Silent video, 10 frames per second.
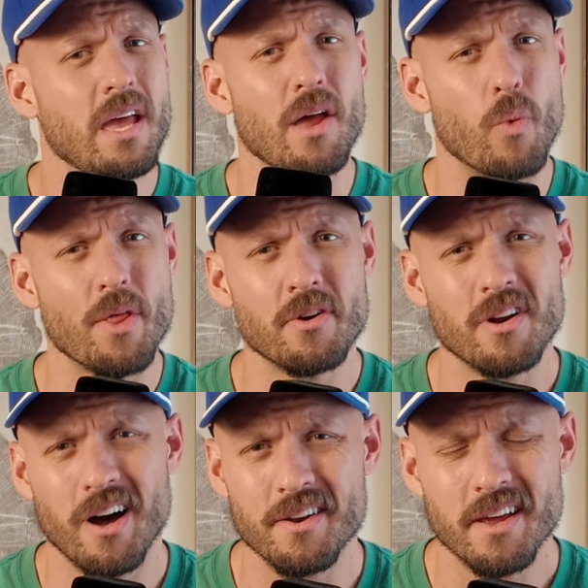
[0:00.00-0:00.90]
and whether or
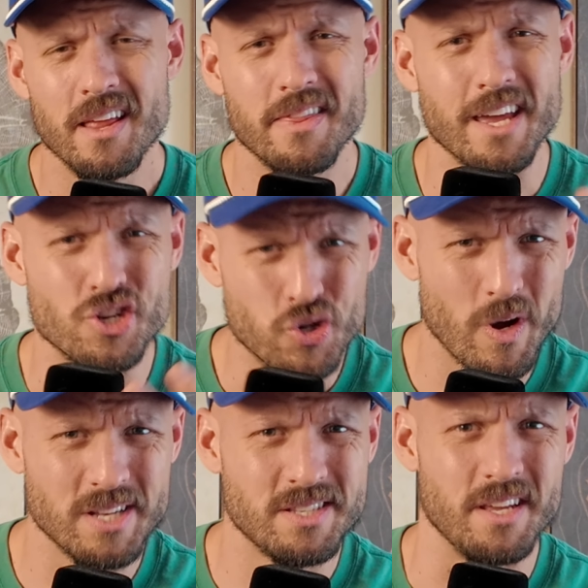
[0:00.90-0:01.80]
not they
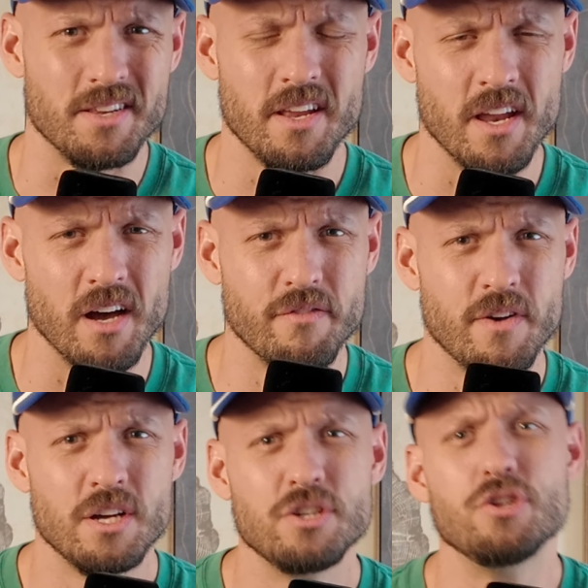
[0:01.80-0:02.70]
trust it enough
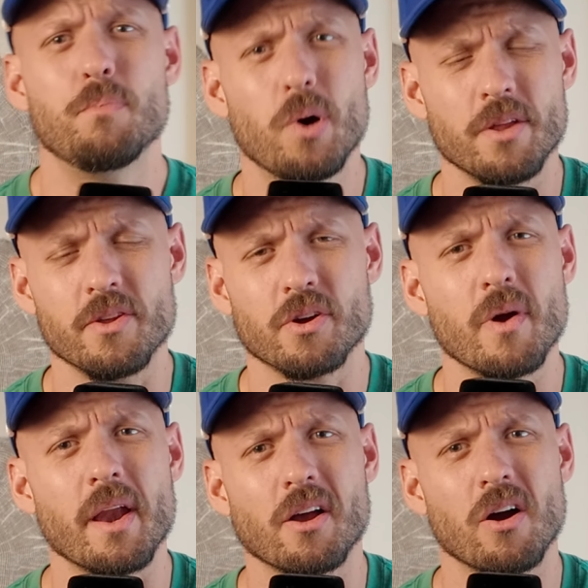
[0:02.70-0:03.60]
to put in their
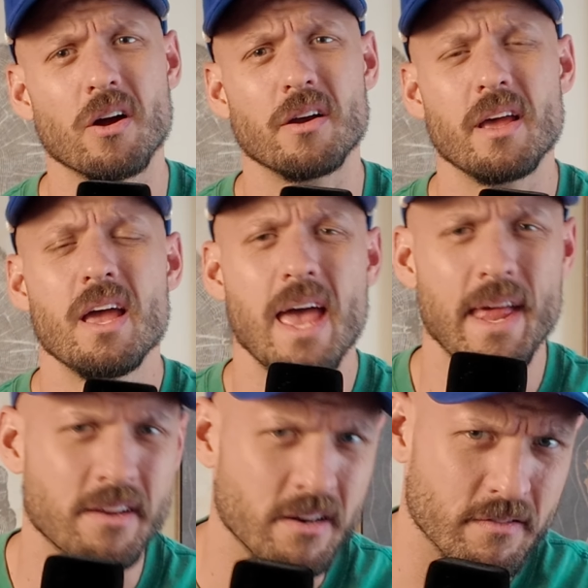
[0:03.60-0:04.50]
credit card
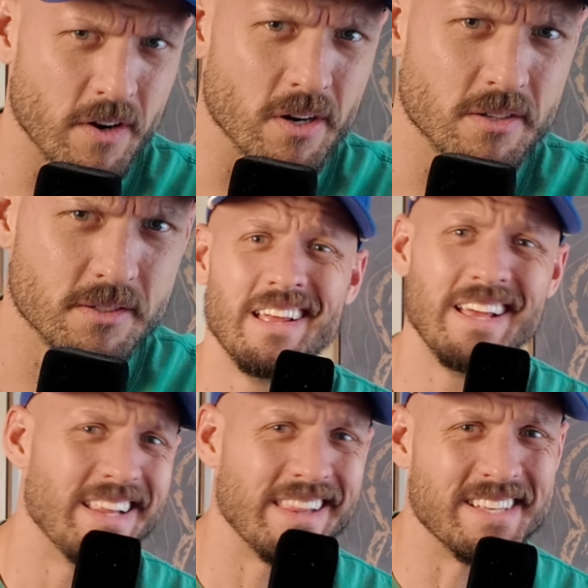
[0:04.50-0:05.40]
and convert.
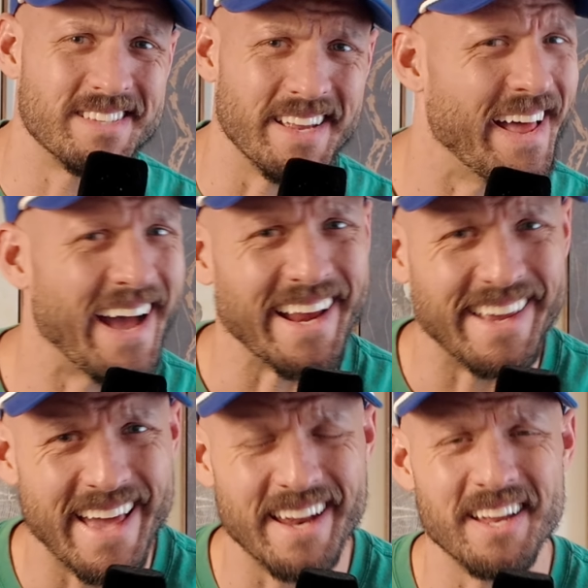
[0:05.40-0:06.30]
Listen, I
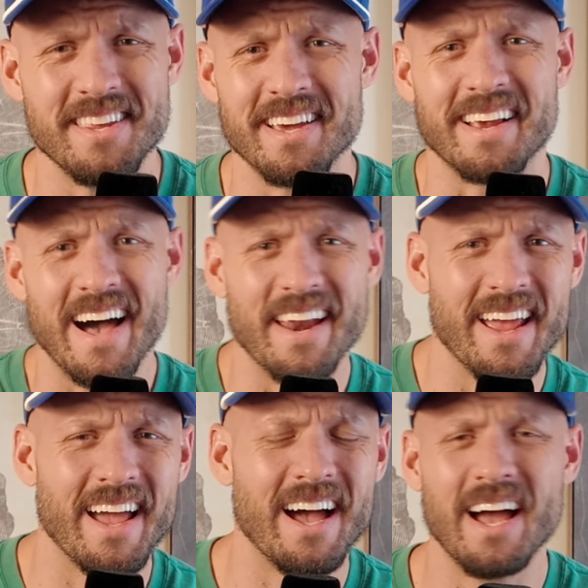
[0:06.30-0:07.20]
get it. You got
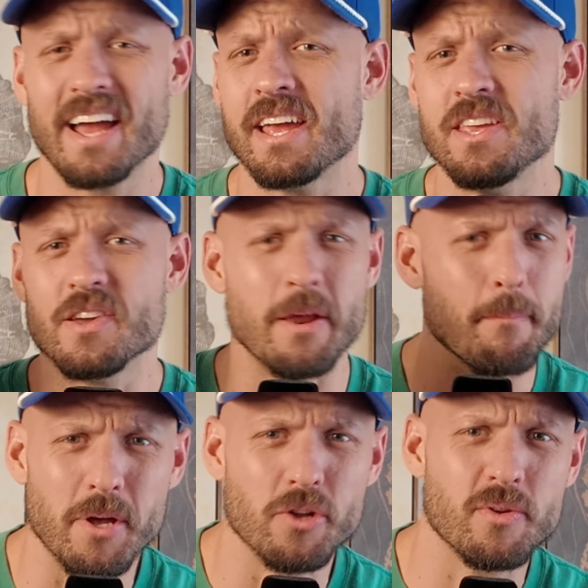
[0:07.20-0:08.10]
AI, you can
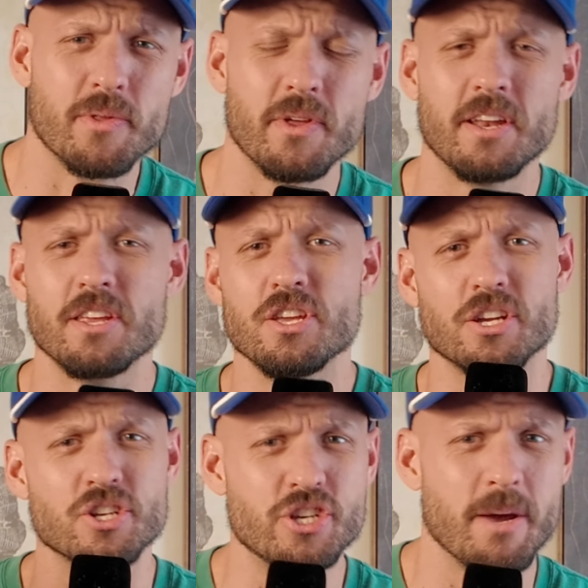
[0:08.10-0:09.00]
build with it, you
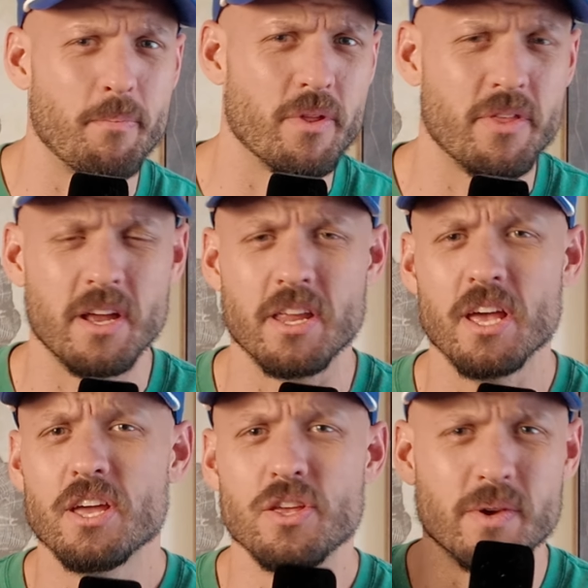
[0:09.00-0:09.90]
can ship with
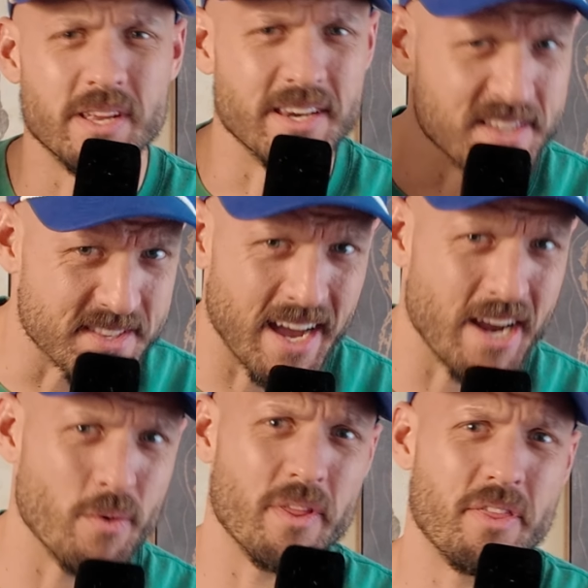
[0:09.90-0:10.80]
it, you can
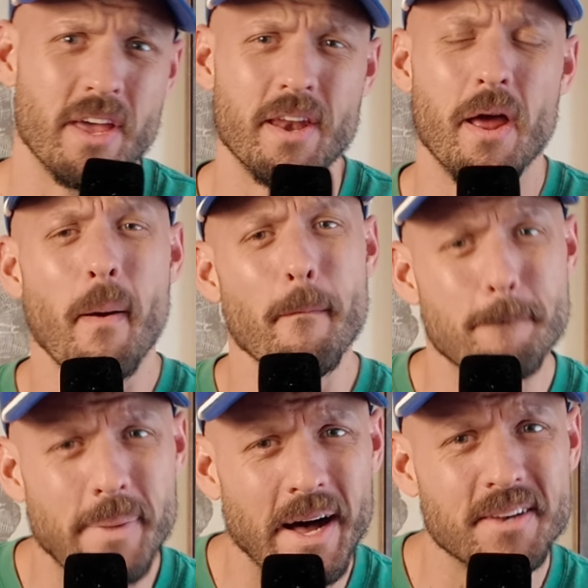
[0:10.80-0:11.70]
design with it,
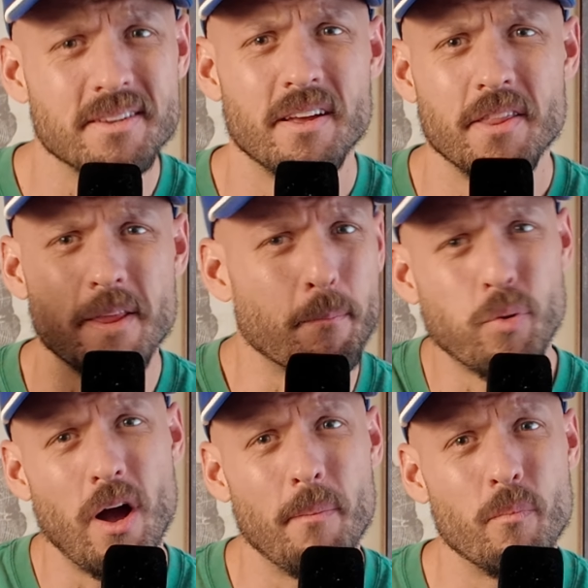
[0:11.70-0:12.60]
but the
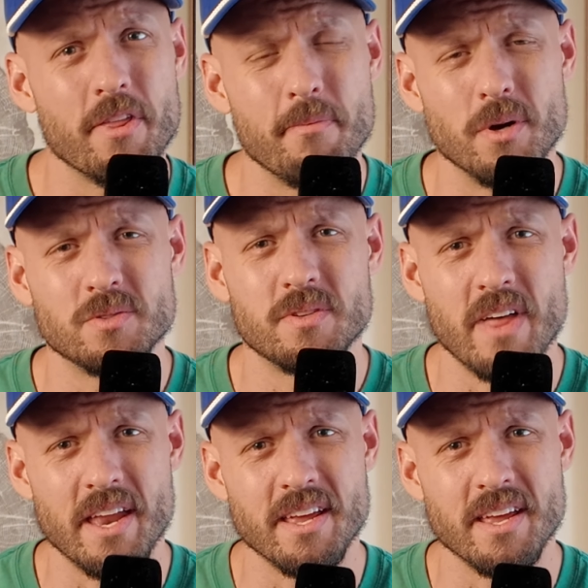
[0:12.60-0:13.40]
problem with most of that